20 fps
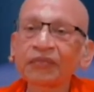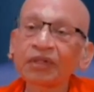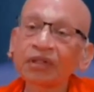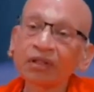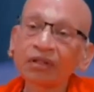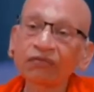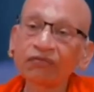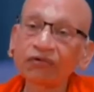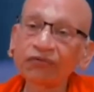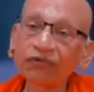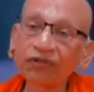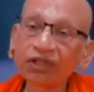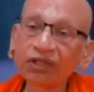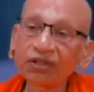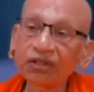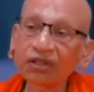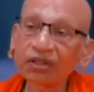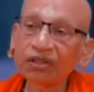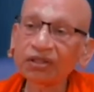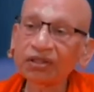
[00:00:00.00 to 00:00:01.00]

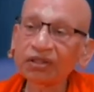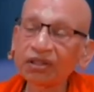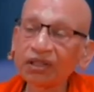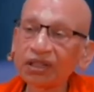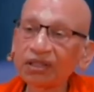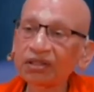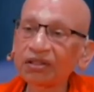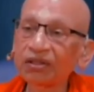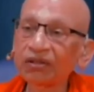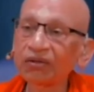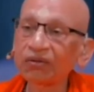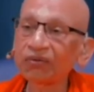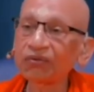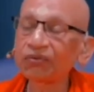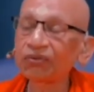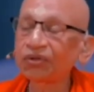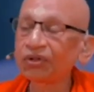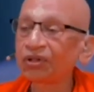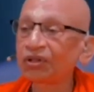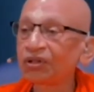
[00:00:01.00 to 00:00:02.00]
Vividishanti, that is how
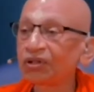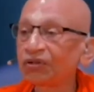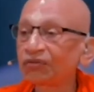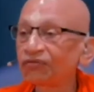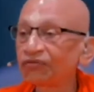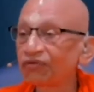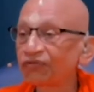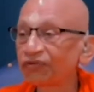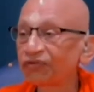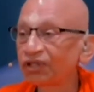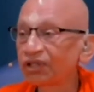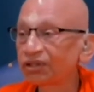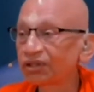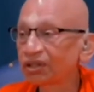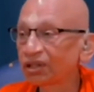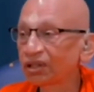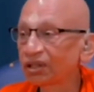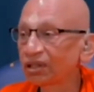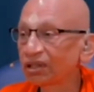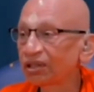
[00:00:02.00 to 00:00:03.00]

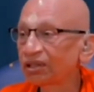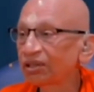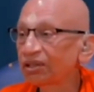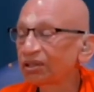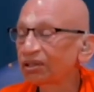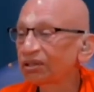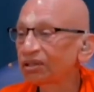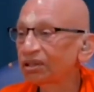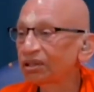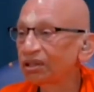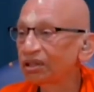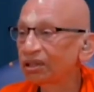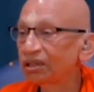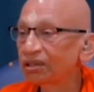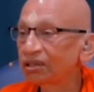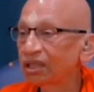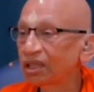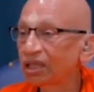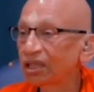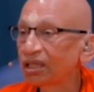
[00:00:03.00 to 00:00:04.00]
Vividisha, the
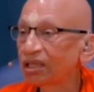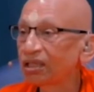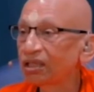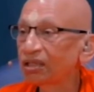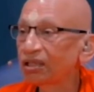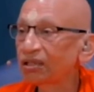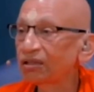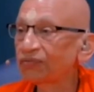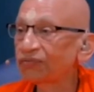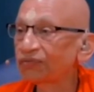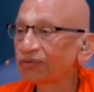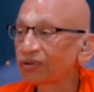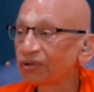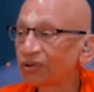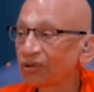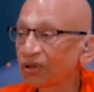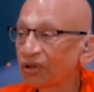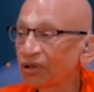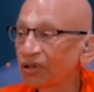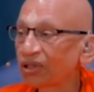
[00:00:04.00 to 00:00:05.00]
desire for
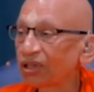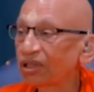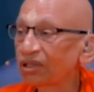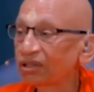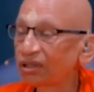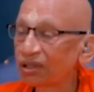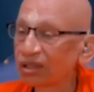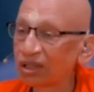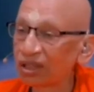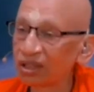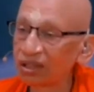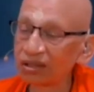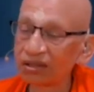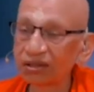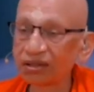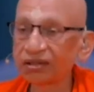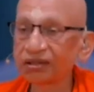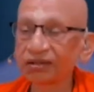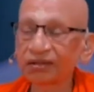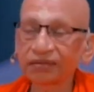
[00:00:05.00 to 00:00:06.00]
knowledge,
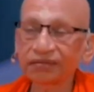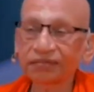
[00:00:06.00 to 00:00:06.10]
arises.